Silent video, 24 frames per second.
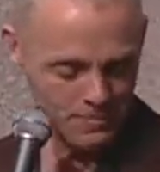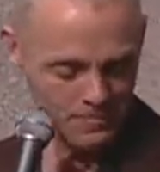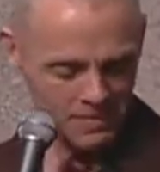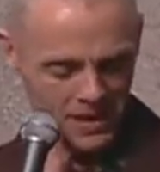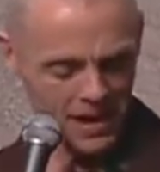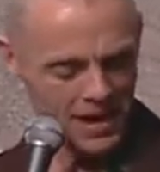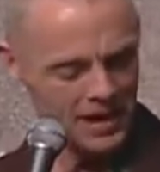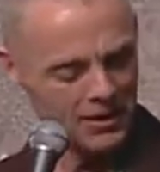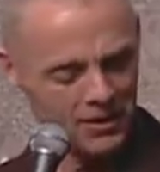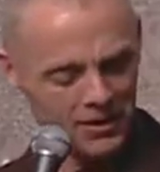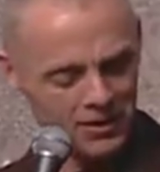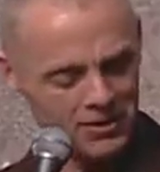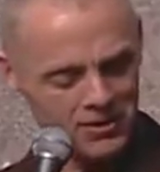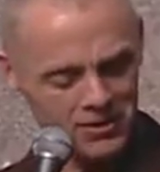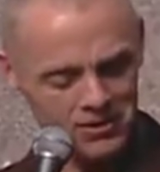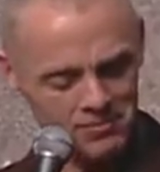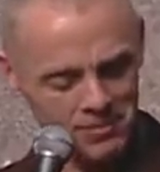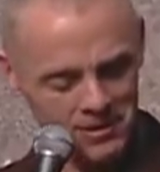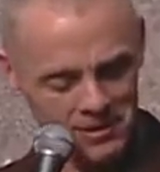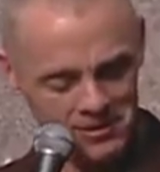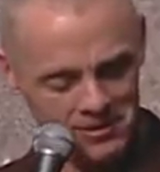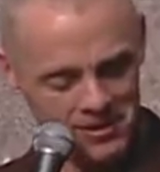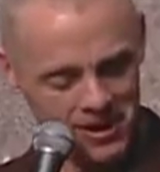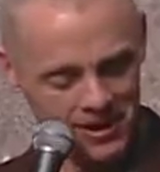I could
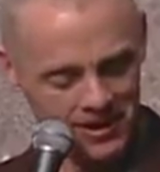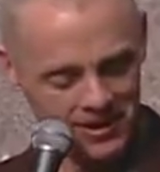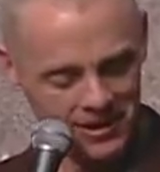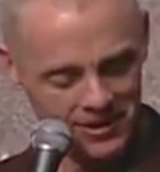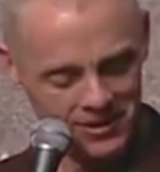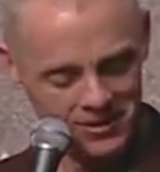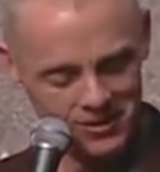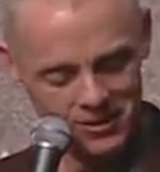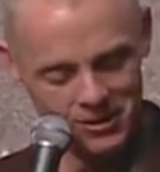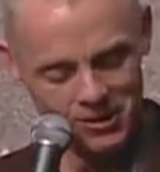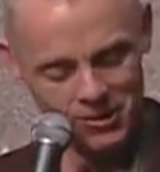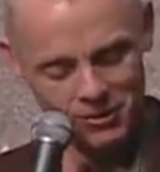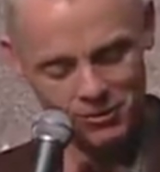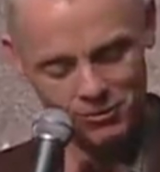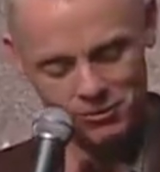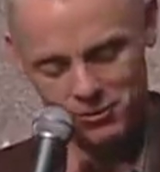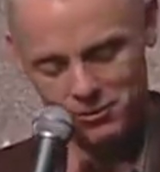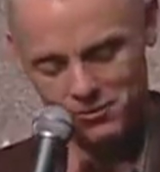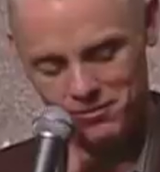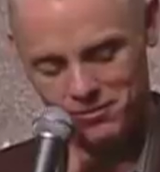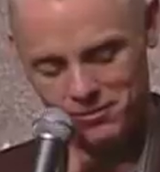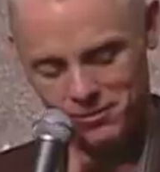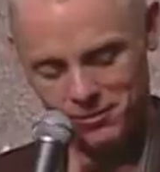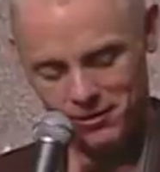just be talking to a whole
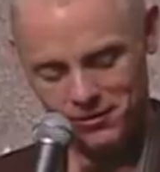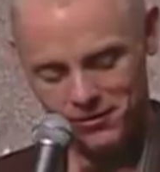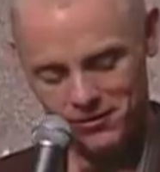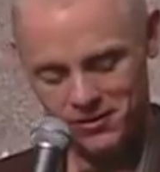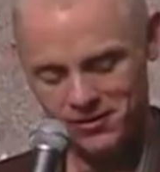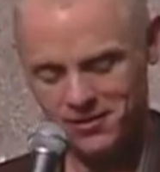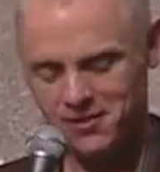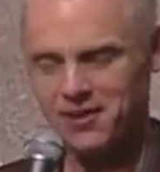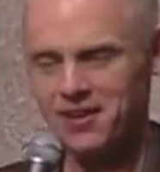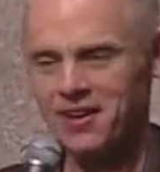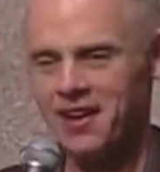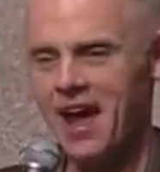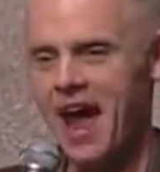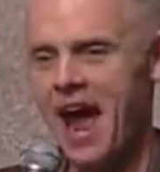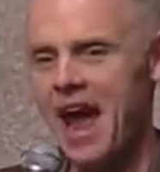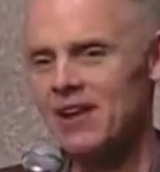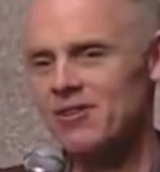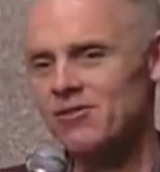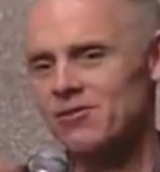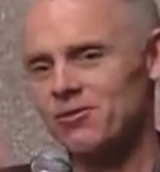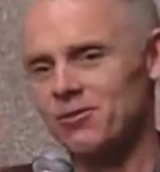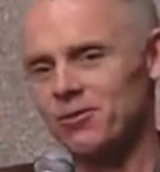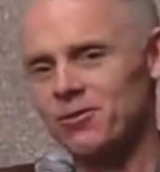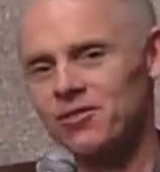room full of just
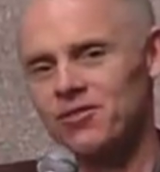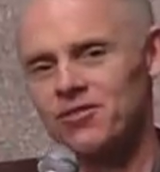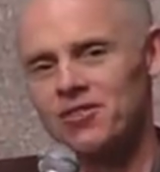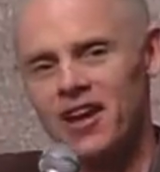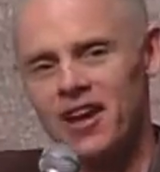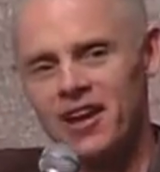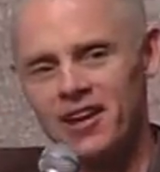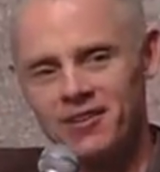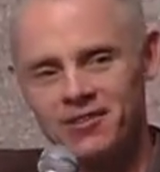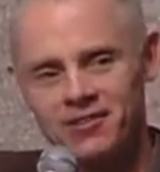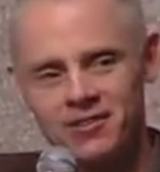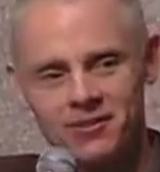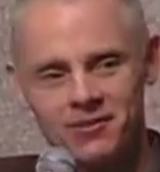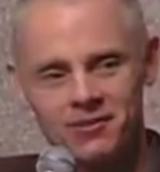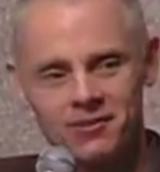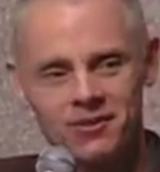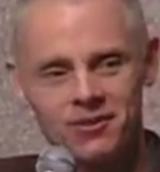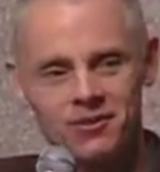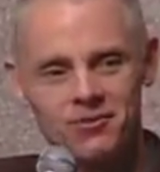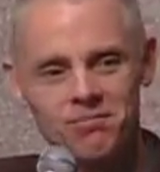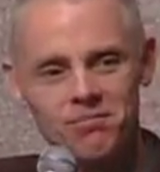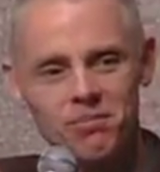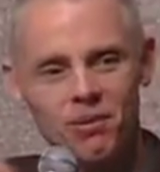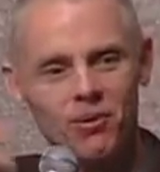natural saints that were
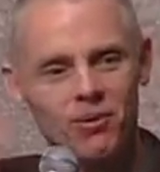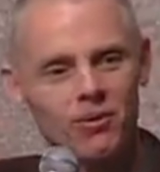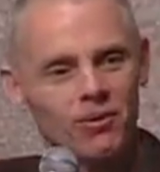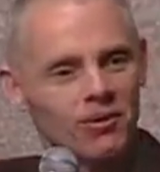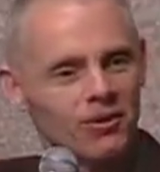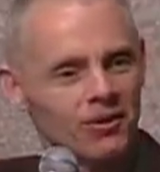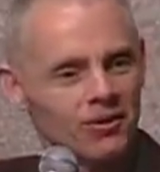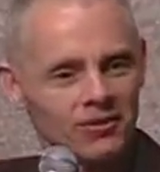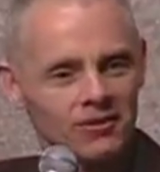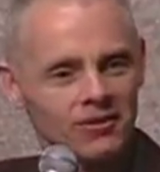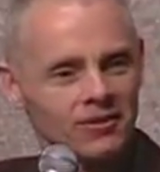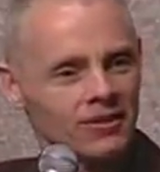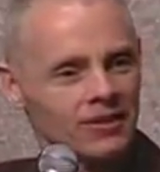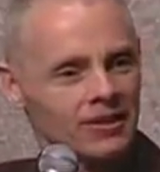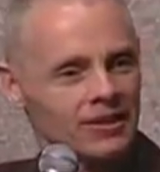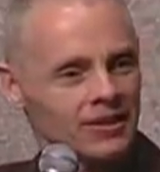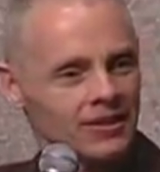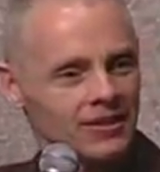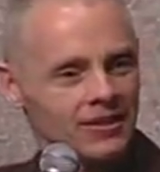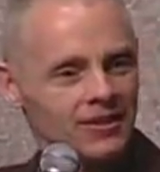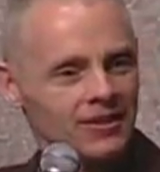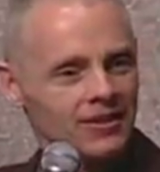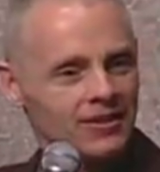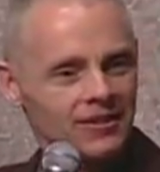just born,
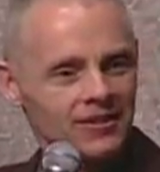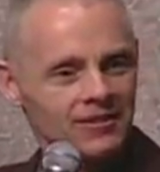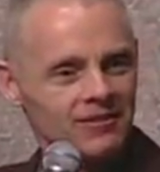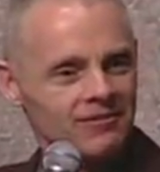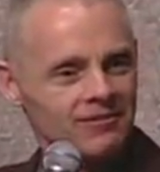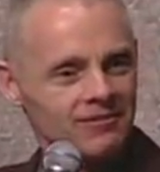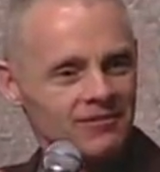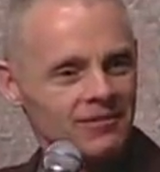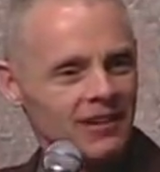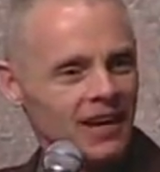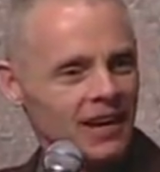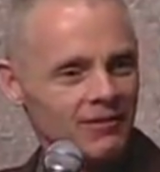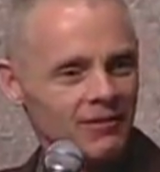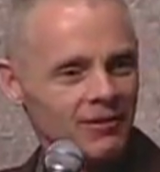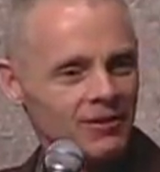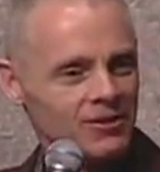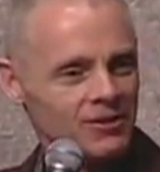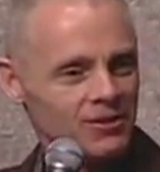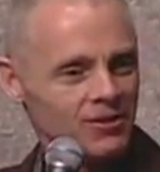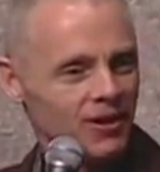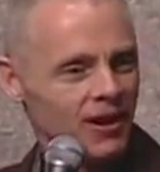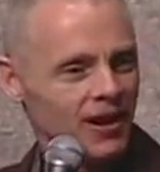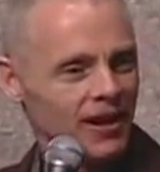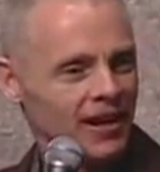never
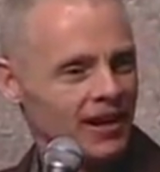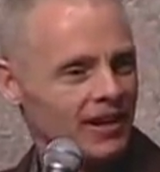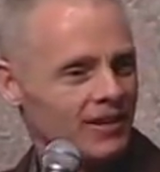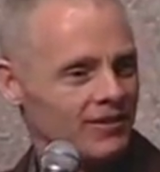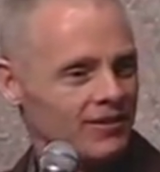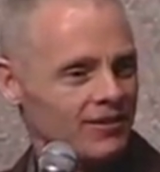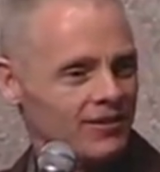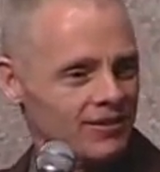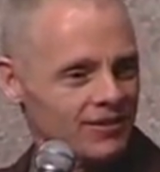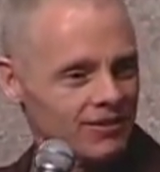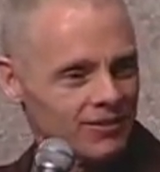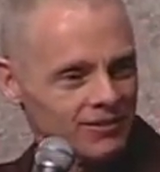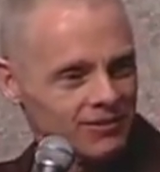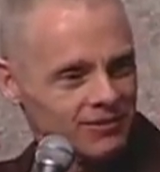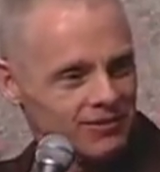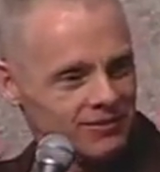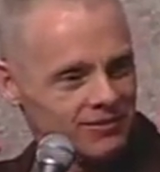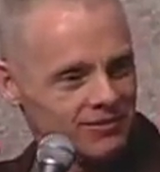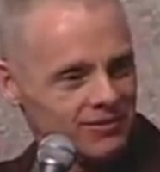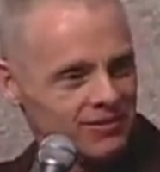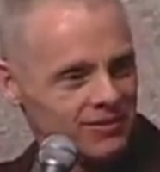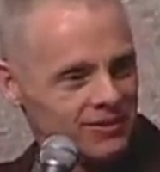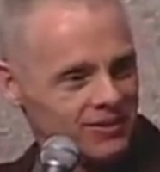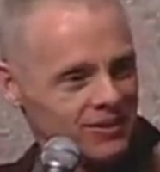trying
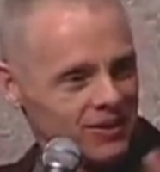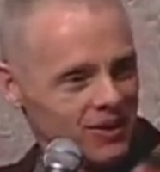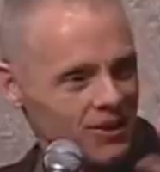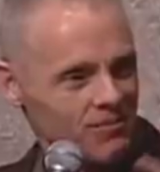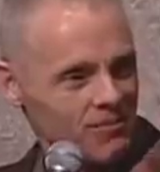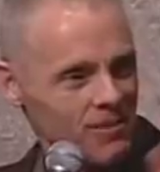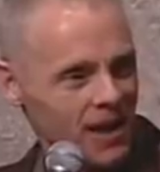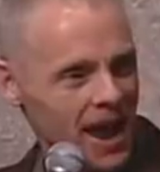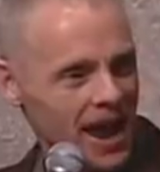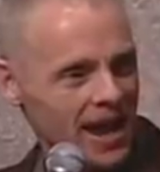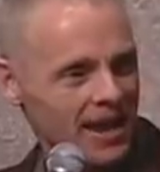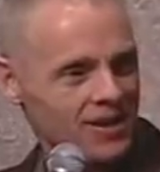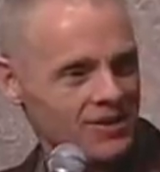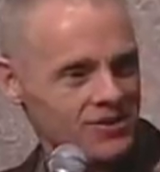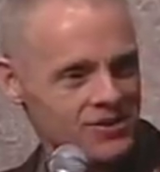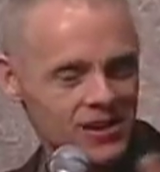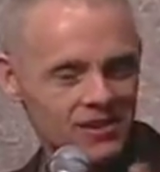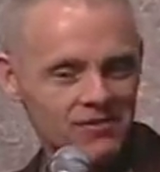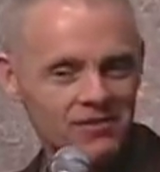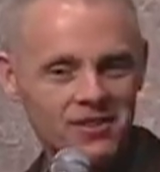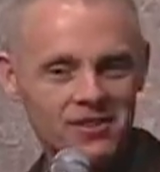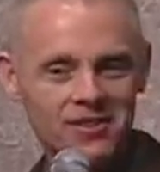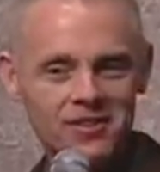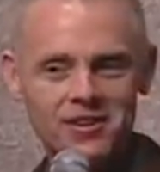to, package
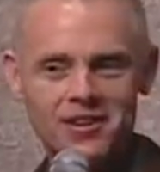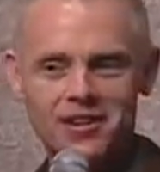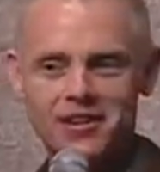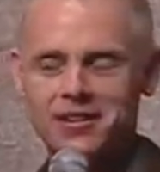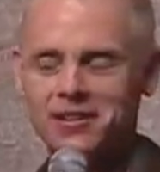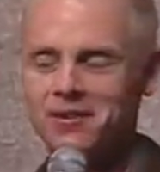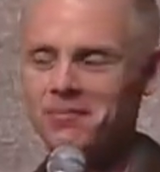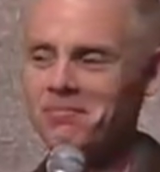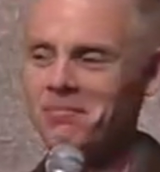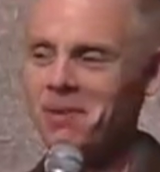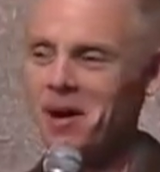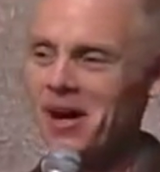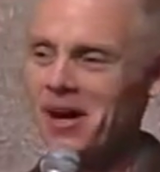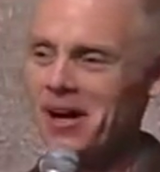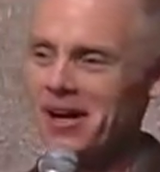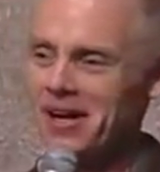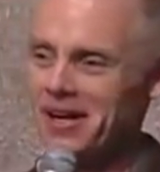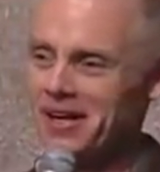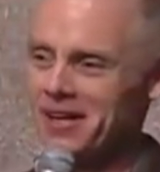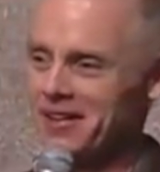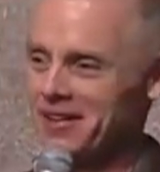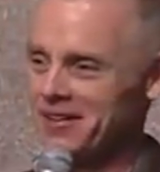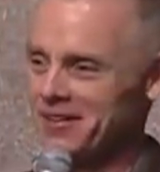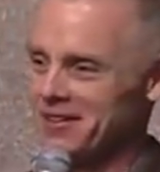everything in the
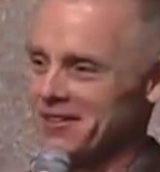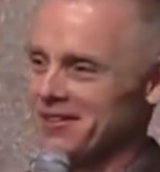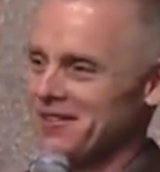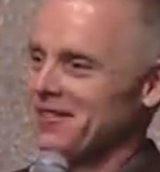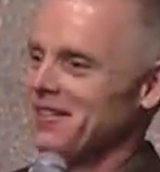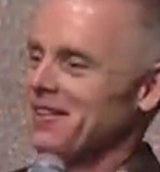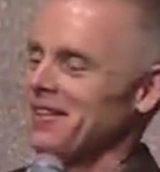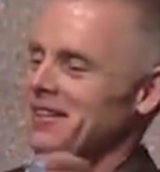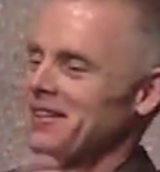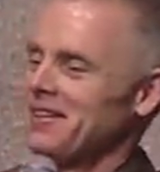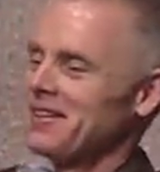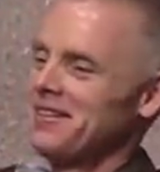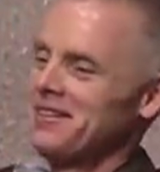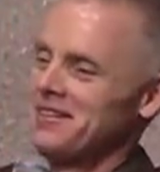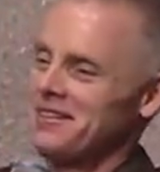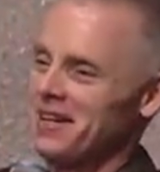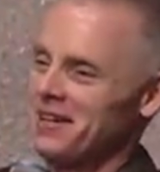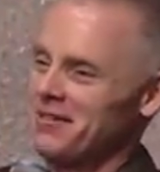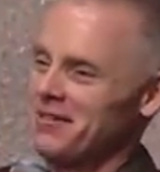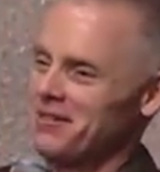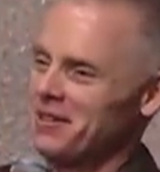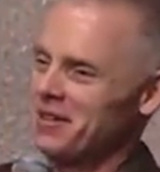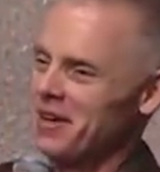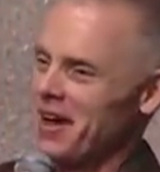mind and
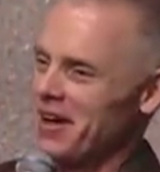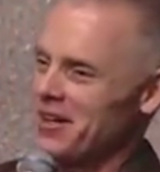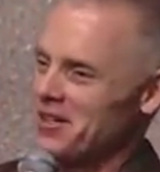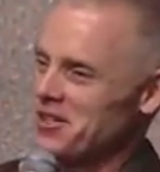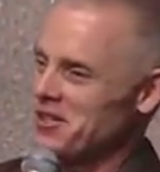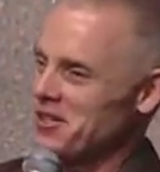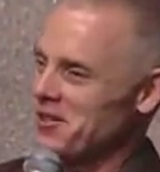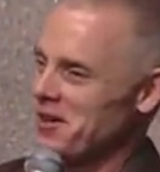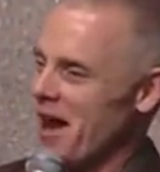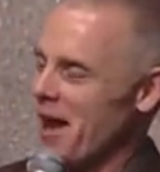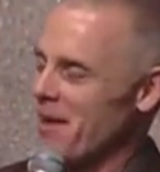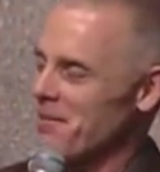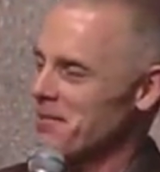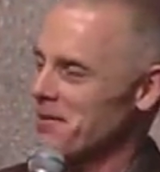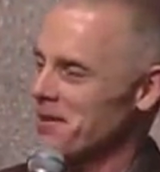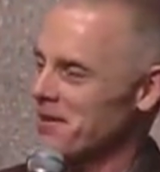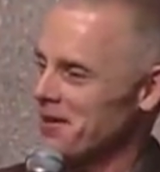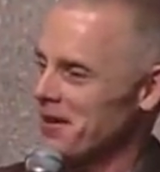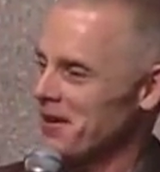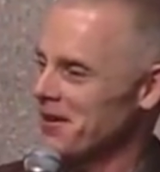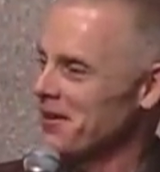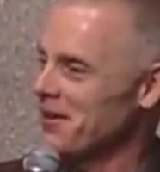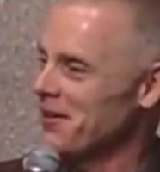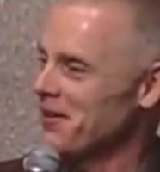never got trapped in
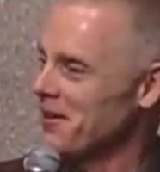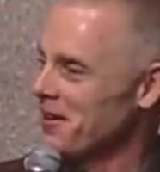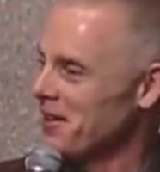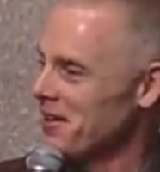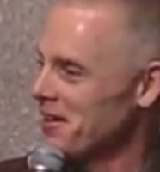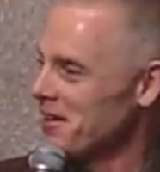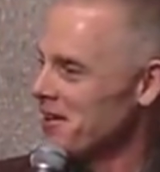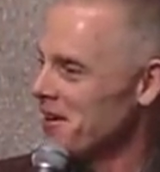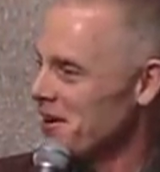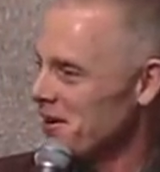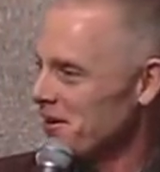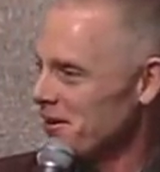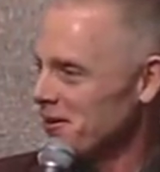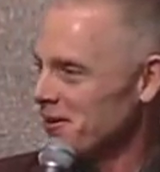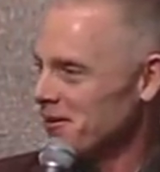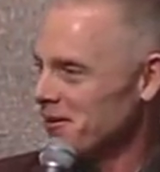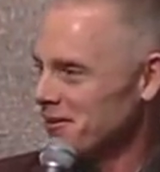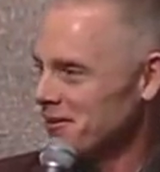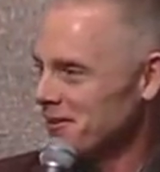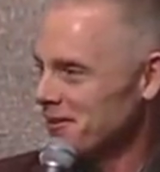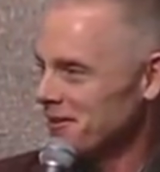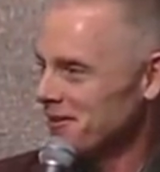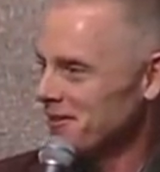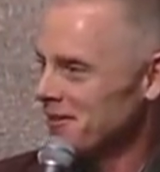their little
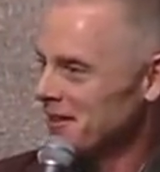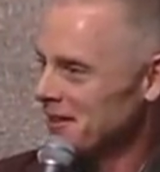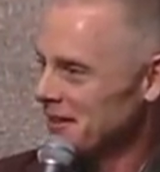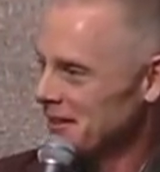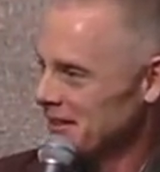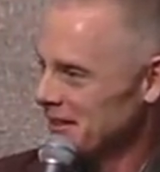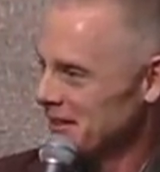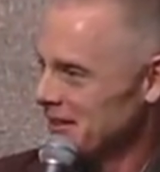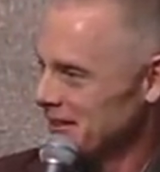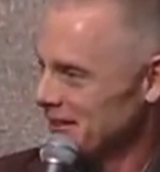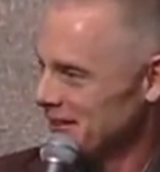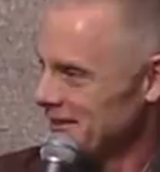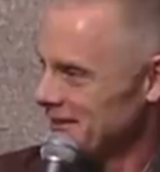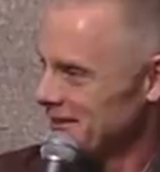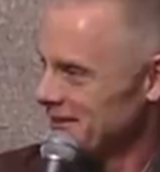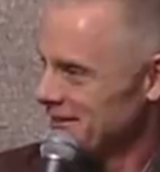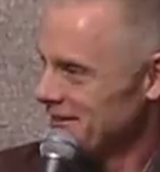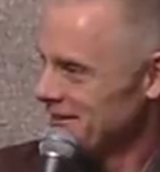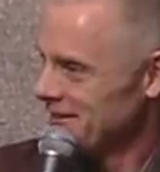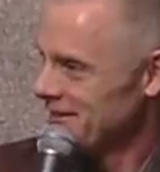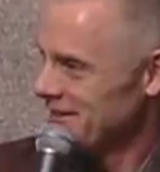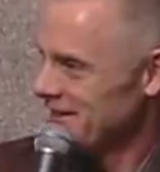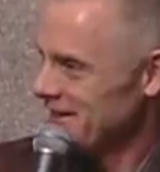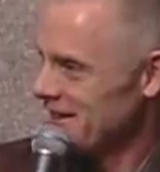egos and,
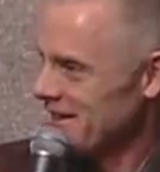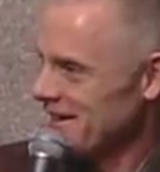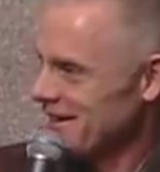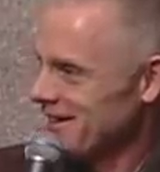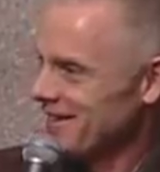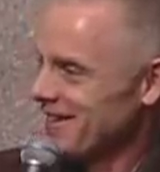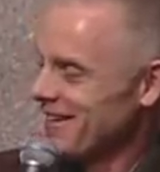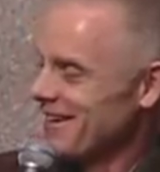yeah.